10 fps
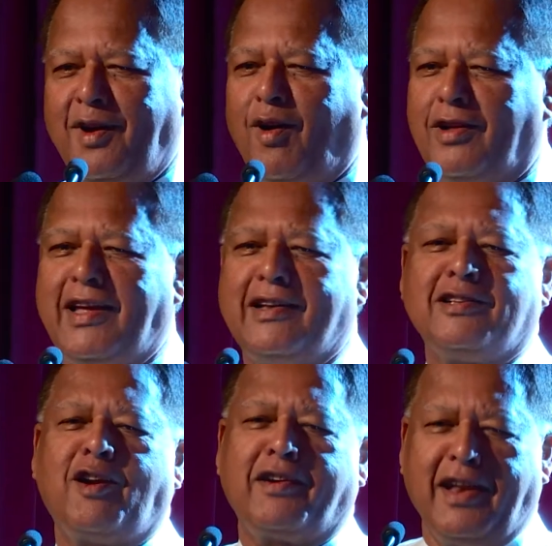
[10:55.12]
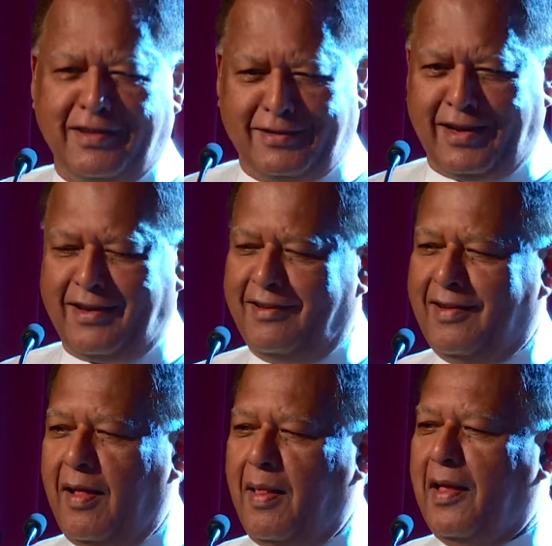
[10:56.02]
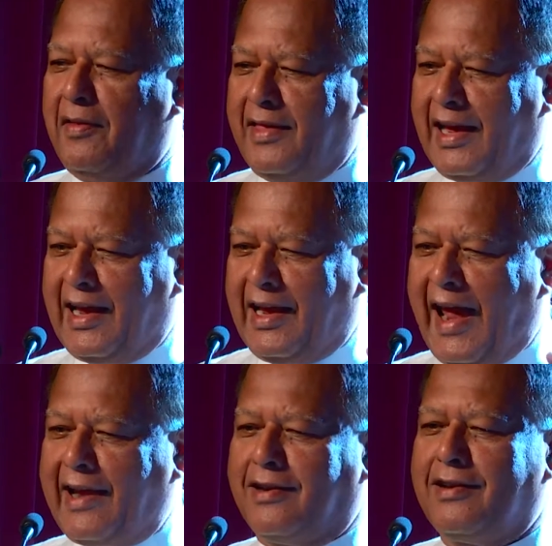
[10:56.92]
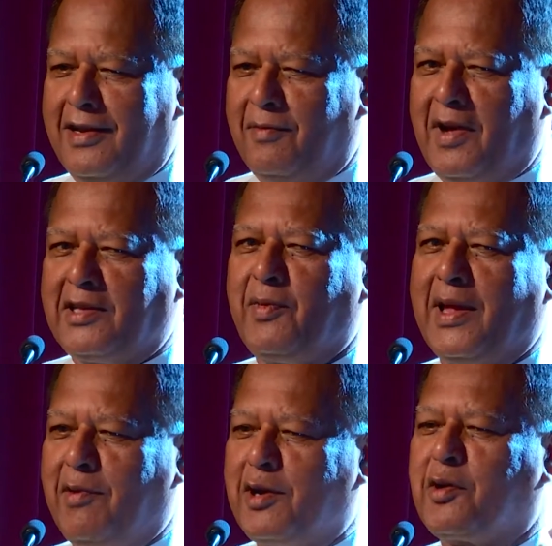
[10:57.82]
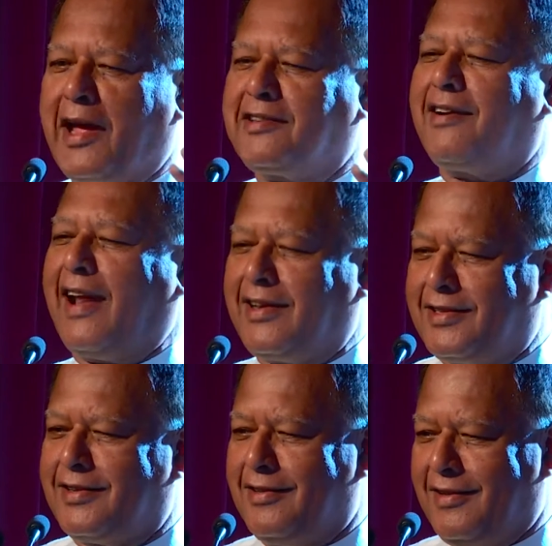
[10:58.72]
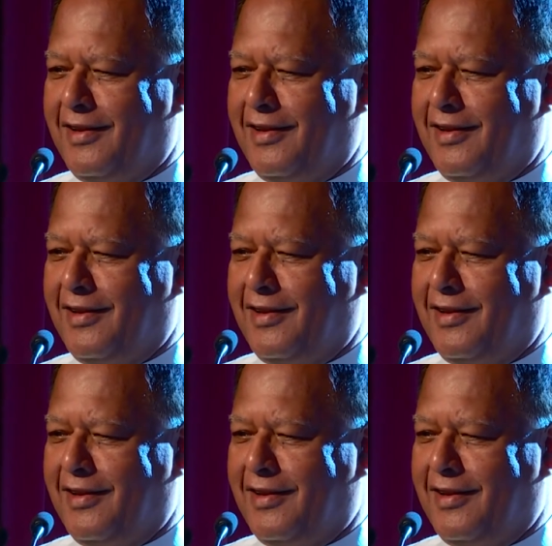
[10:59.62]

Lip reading: All that is not necessary. The cat must be able to catch rats.